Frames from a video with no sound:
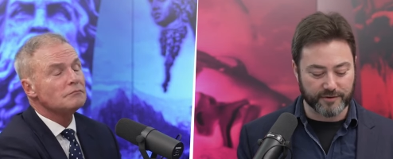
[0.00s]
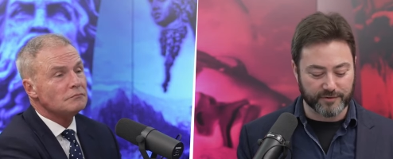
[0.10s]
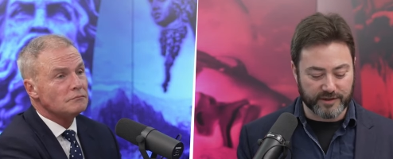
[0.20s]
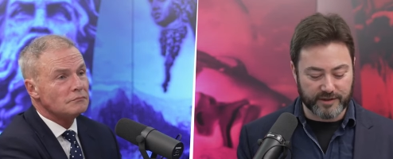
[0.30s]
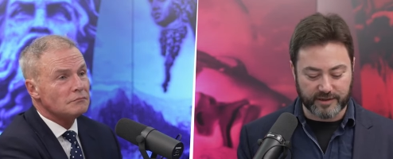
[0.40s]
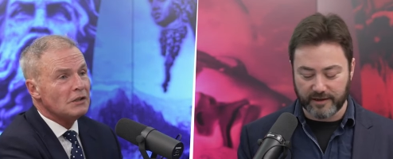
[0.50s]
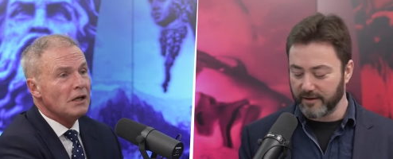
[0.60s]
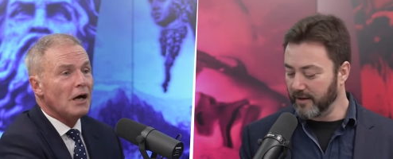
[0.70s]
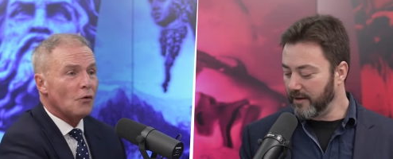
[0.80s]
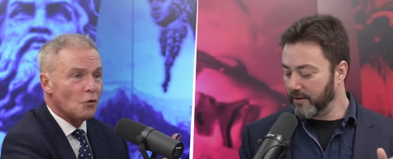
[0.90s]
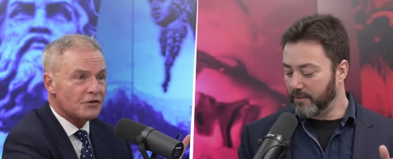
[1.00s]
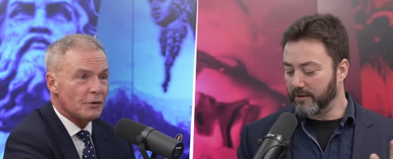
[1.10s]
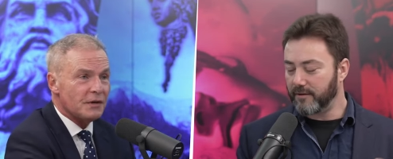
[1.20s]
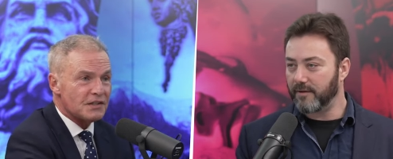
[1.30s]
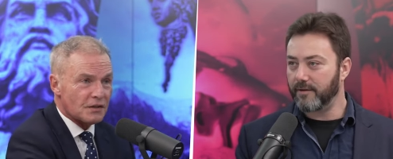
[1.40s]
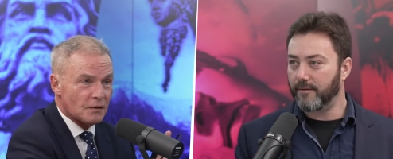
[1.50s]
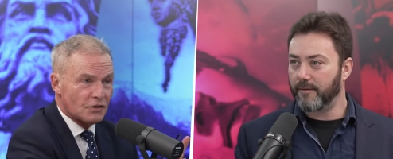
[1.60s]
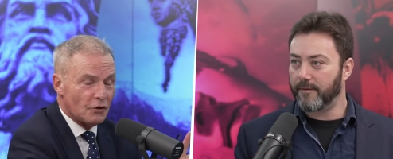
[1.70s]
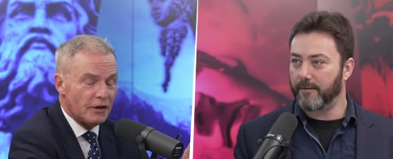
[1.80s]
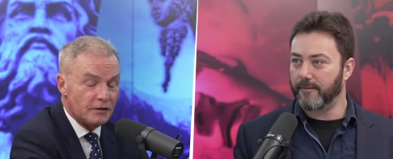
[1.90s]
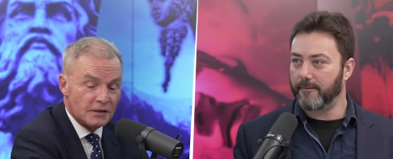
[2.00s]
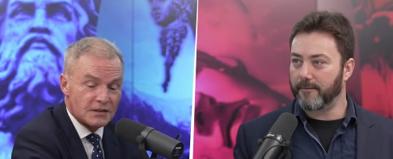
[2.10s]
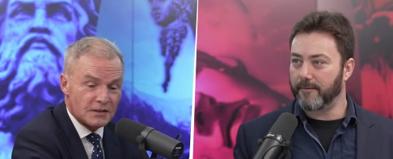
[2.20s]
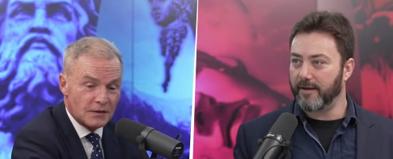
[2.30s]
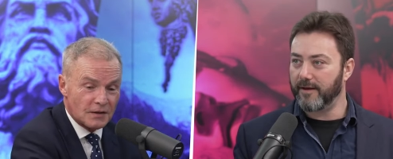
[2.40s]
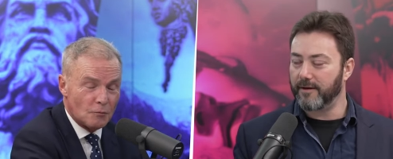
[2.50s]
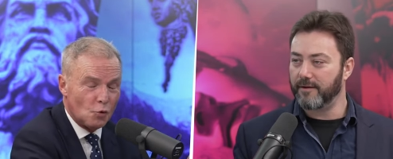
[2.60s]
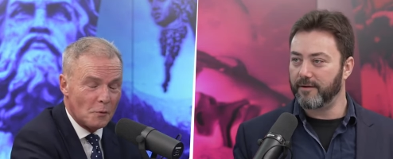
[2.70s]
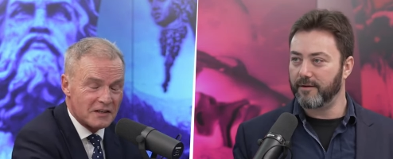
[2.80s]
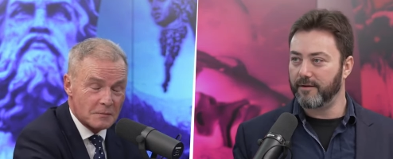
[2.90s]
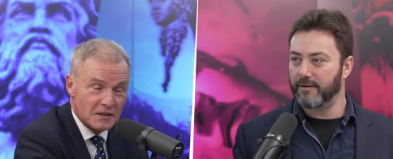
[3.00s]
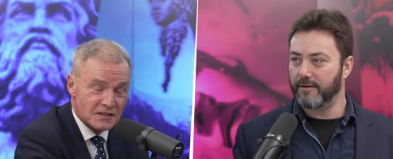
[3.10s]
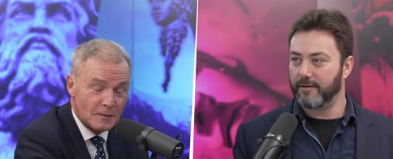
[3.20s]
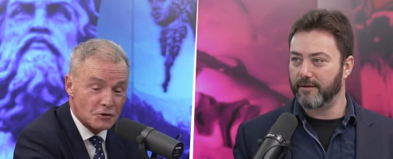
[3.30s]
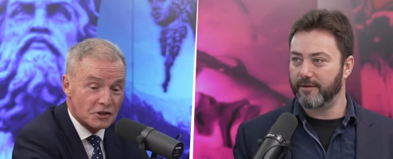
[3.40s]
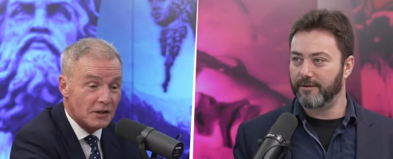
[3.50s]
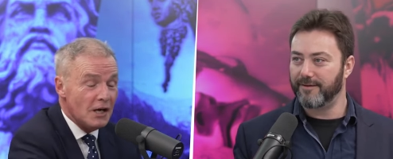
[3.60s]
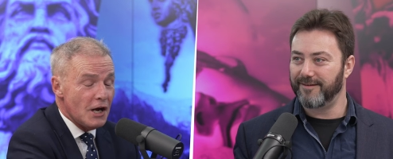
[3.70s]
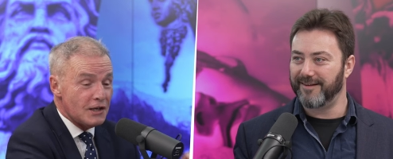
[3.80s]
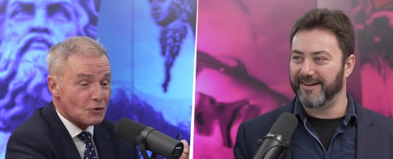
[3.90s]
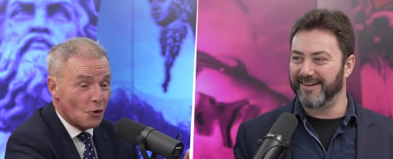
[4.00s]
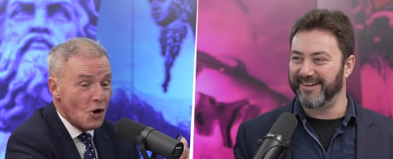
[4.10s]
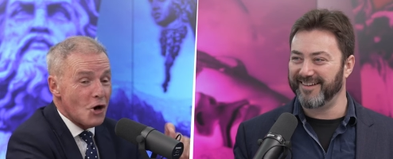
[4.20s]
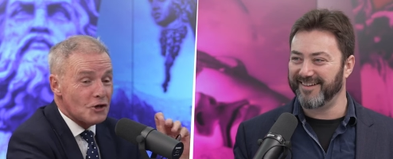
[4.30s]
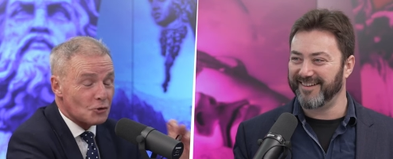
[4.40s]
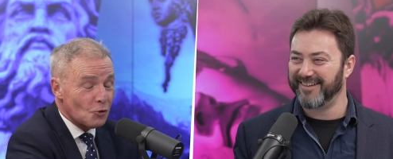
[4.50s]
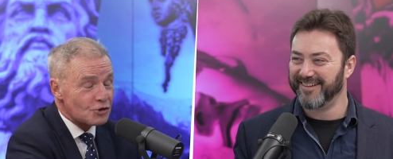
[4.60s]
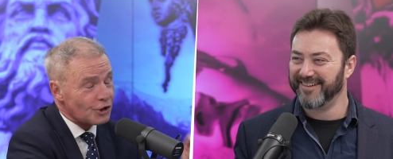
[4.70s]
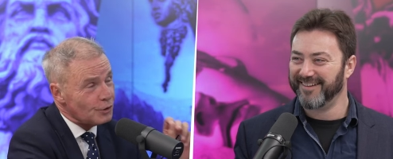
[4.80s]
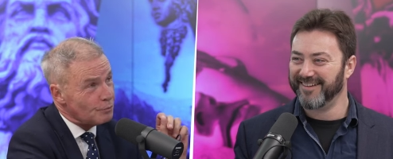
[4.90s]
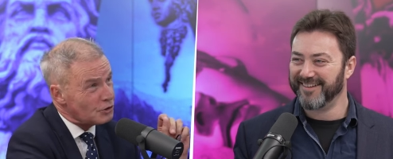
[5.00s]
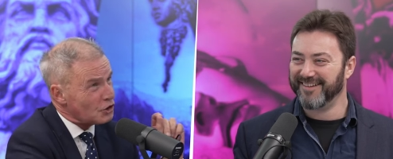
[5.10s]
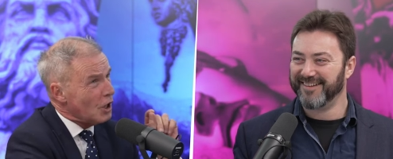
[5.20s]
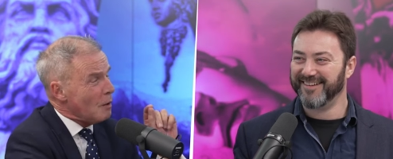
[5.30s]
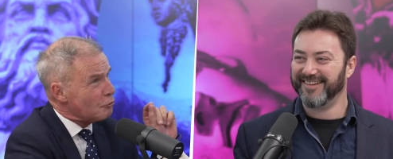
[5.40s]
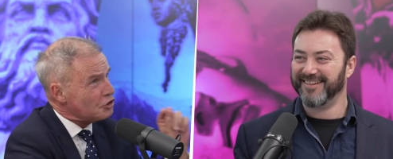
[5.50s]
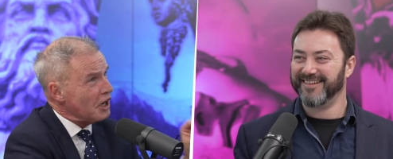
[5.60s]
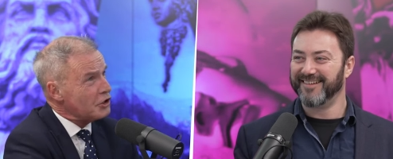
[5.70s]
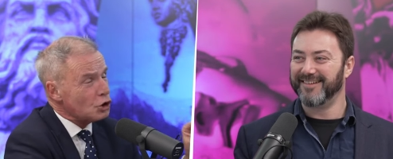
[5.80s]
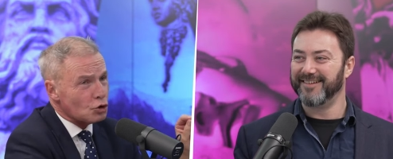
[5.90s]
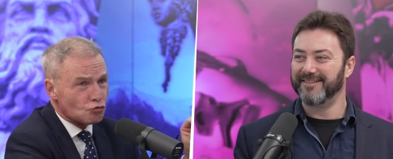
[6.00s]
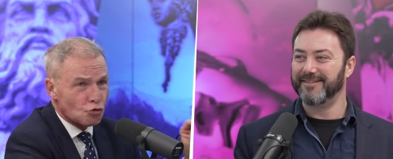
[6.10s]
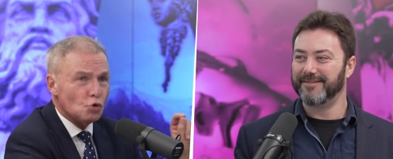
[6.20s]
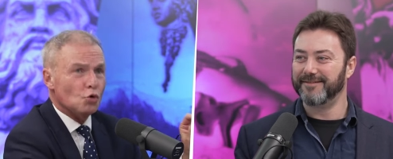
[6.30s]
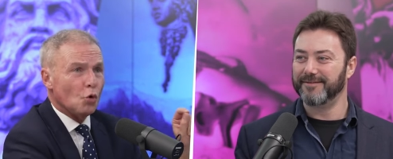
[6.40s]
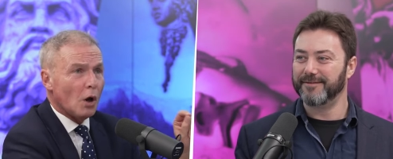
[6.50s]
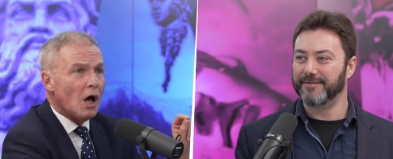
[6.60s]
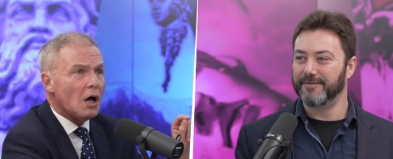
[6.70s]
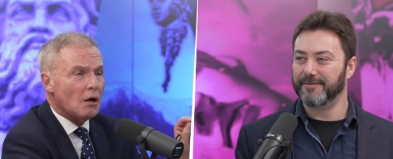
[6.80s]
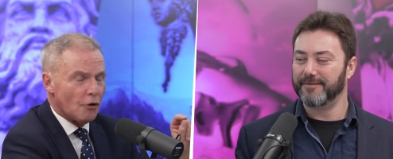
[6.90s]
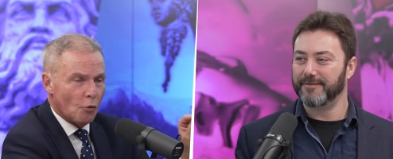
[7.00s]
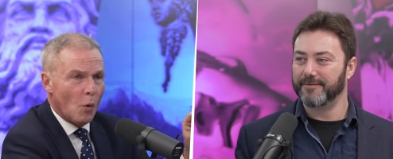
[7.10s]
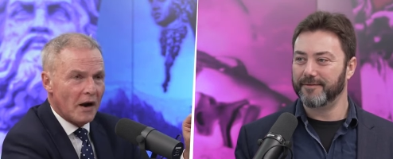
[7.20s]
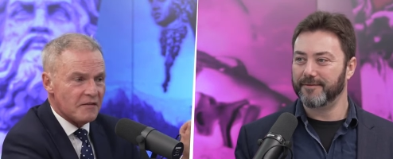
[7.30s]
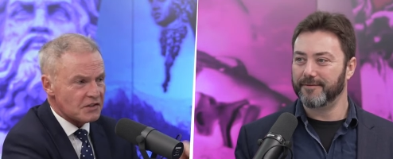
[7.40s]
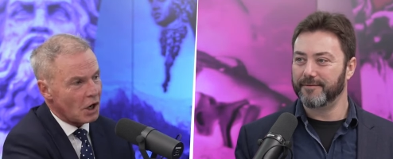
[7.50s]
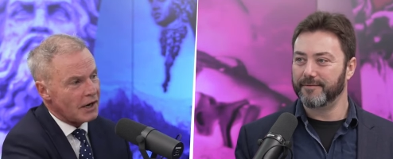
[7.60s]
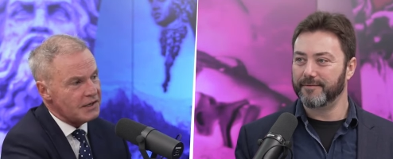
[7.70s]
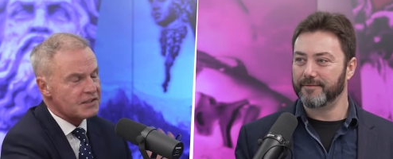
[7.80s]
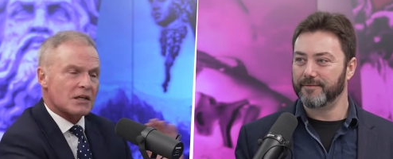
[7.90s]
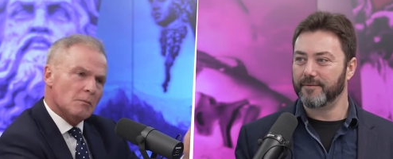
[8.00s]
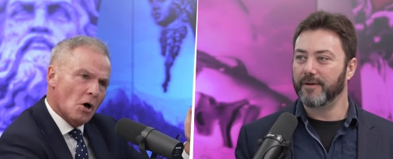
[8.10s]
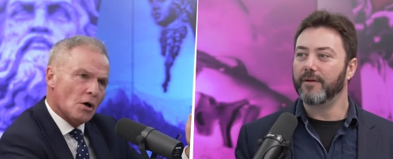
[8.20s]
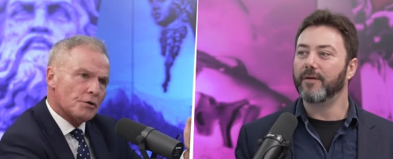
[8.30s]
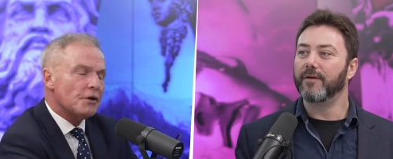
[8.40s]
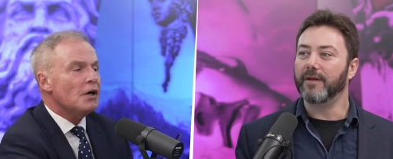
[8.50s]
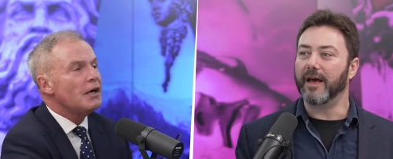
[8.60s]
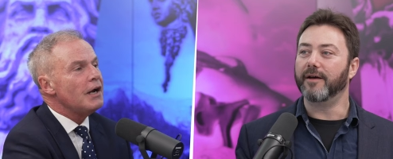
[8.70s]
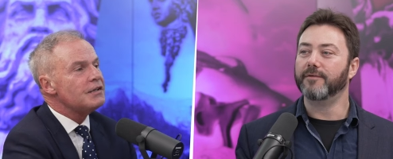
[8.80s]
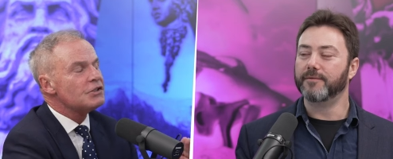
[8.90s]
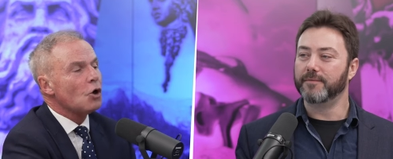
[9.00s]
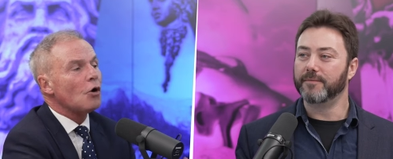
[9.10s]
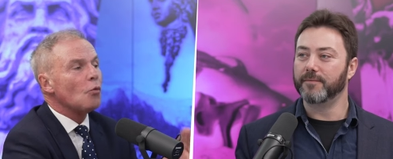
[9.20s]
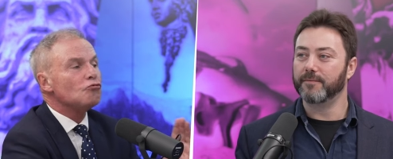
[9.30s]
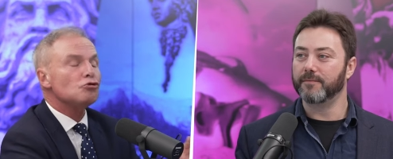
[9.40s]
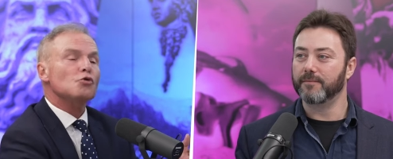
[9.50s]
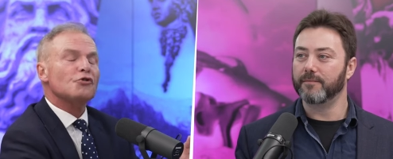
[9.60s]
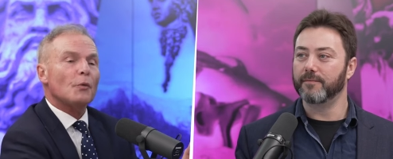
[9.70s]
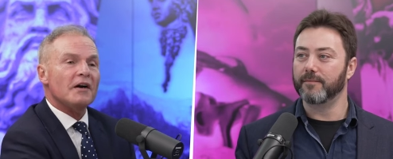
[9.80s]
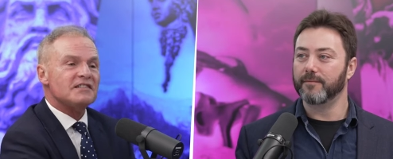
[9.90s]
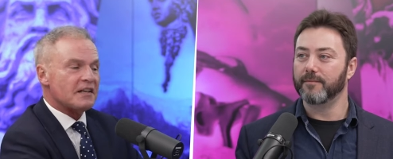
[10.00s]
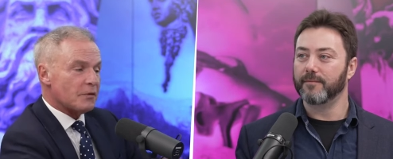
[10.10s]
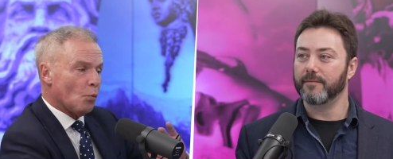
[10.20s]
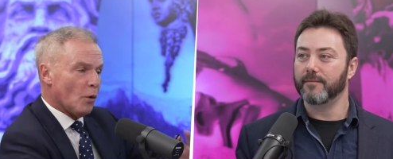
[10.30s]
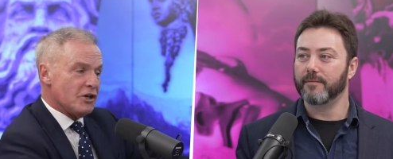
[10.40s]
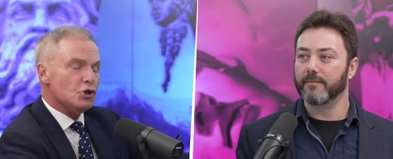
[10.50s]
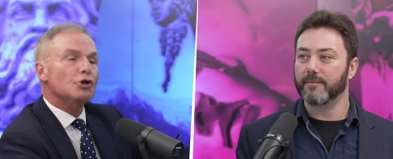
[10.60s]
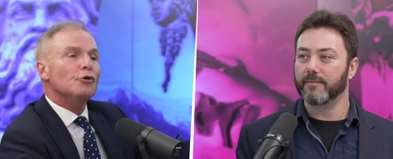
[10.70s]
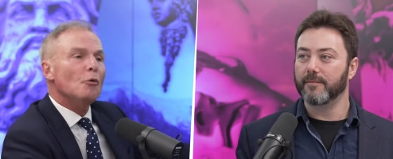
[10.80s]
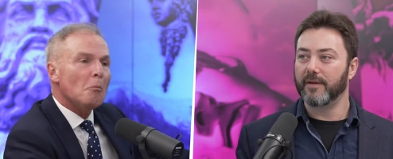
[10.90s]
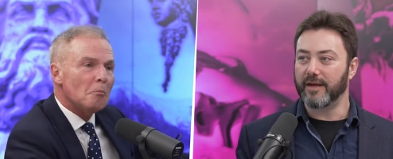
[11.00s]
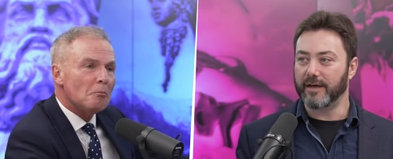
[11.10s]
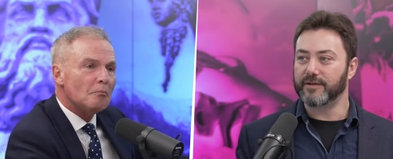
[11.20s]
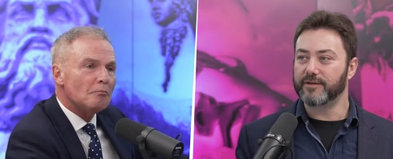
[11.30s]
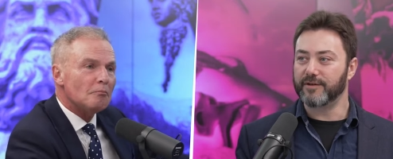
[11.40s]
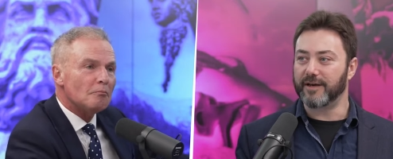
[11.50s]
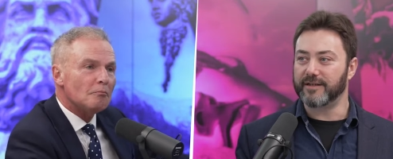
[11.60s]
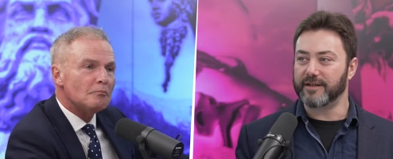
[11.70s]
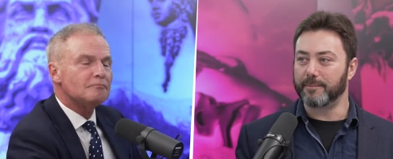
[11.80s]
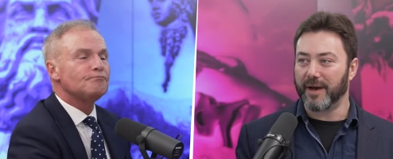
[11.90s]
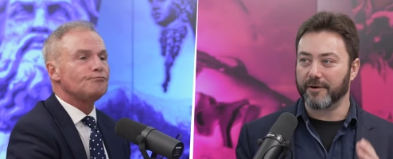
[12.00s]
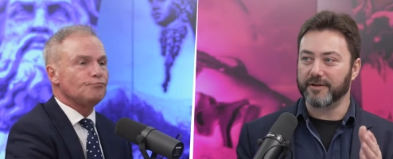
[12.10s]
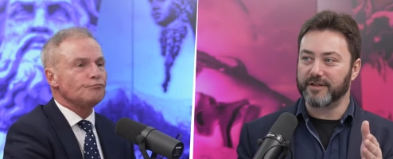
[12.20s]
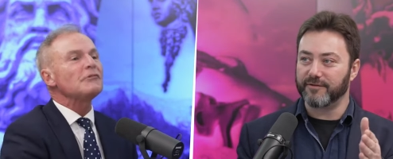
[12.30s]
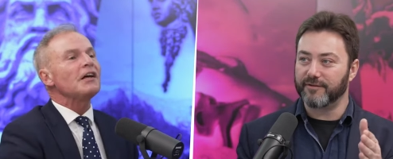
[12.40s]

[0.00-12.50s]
Speaker 1: to resist it.
Speaker 2: Also, it's uh, sorry, It says yeah. I'm warming to my subject here. It's, yeah. it's also Brit- Britannia rule the waves, I. it's a command. Yeah. It's not rules the waves as in we do.
Speaker 1: Yes. Yeah. It's an imperative.